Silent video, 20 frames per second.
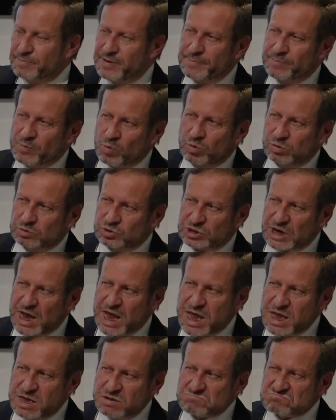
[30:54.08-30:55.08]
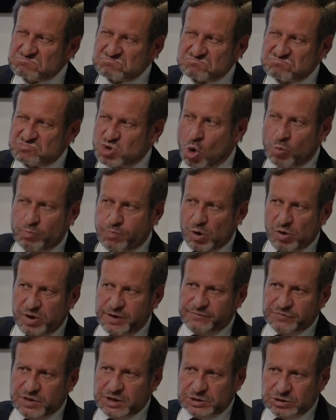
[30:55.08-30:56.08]
People will say, don't
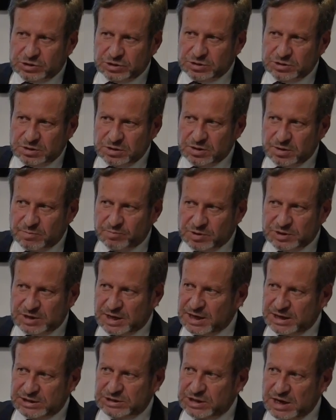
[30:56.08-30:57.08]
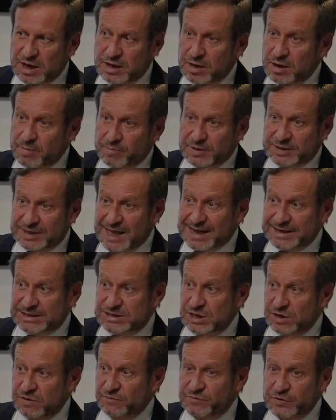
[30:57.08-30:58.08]
believe this, but then I say, but
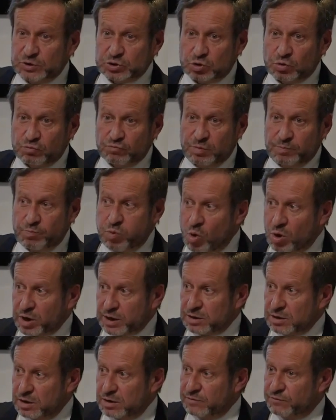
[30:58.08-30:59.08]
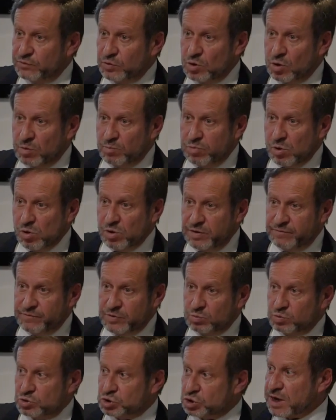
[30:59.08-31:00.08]
that's the official report. If you don't
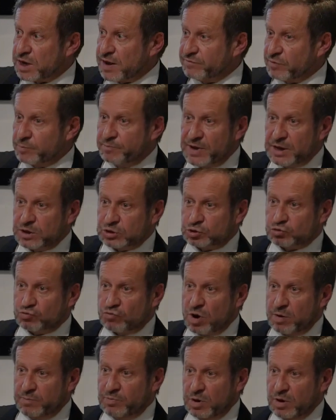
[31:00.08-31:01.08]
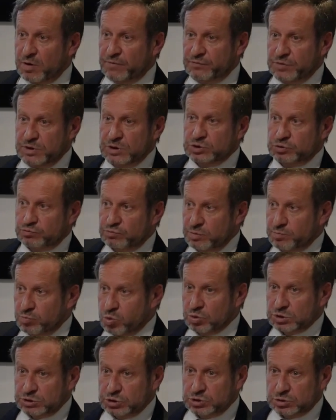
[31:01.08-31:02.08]
believe should have a better scrub of these
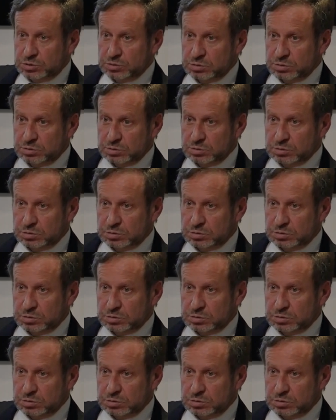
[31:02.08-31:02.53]
reports.